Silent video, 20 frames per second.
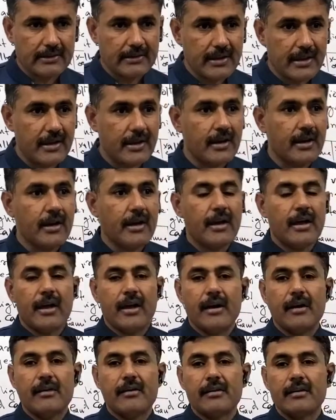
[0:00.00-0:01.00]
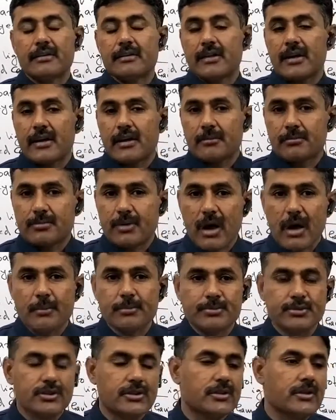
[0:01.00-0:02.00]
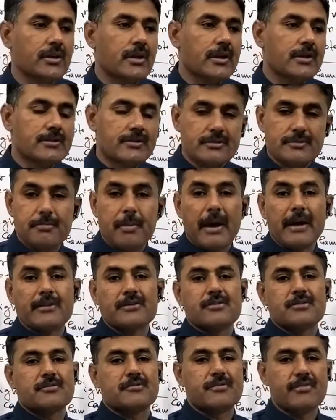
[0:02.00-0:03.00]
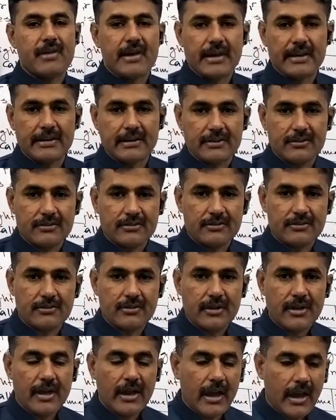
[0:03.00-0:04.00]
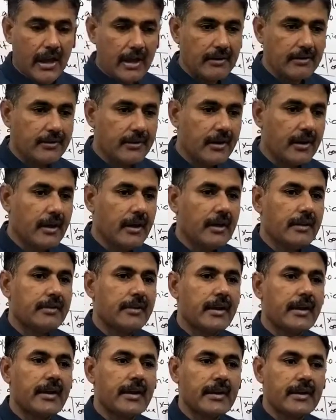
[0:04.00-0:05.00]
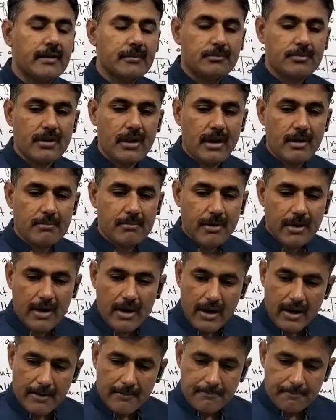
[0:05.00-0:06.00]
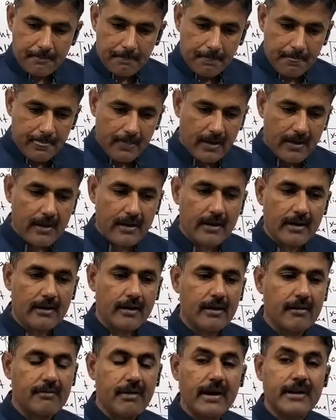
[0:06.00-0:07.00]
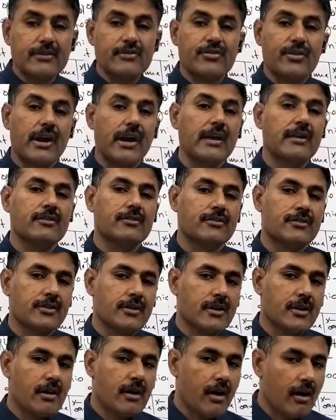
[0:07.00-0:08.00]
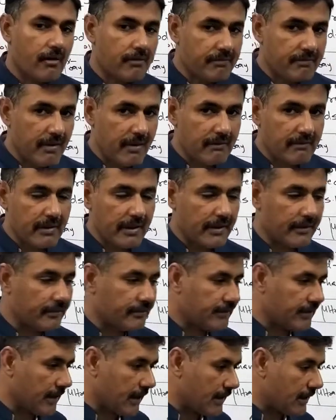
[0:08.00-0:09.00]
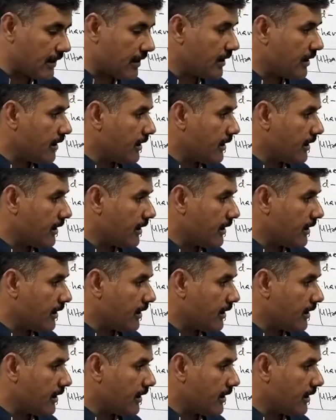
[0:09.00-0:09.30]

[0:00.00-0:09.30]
Their absorption spectrum varies, and they can absorb a wide range of wavelengths in a